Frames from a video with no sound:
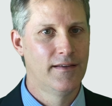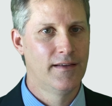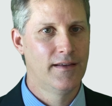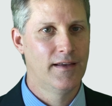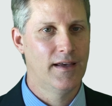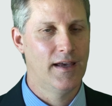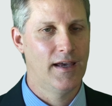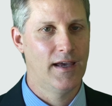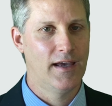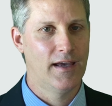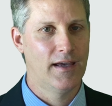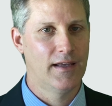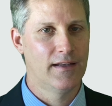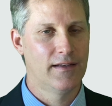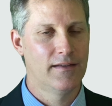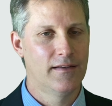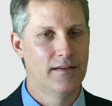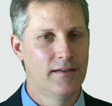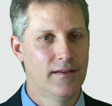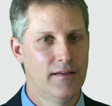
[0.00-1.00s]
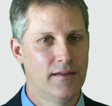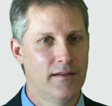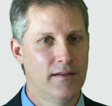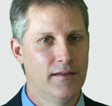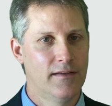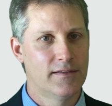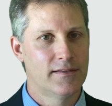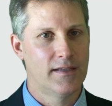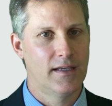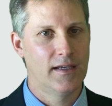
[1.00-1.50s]
and
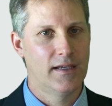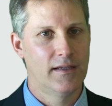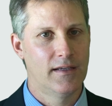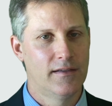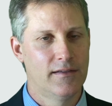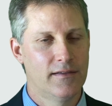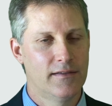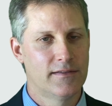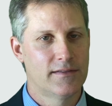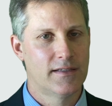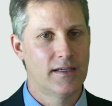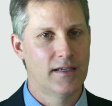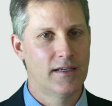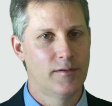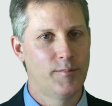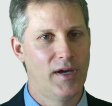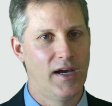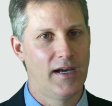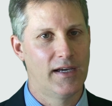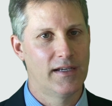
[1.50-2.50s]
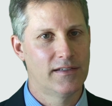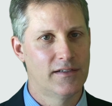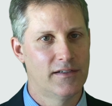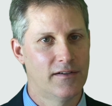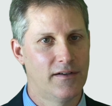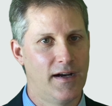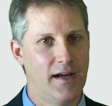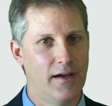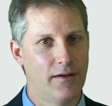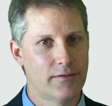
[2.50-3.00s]
say goodbye to your
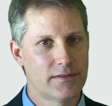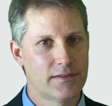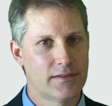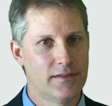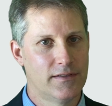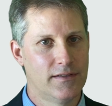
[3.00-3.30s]
house.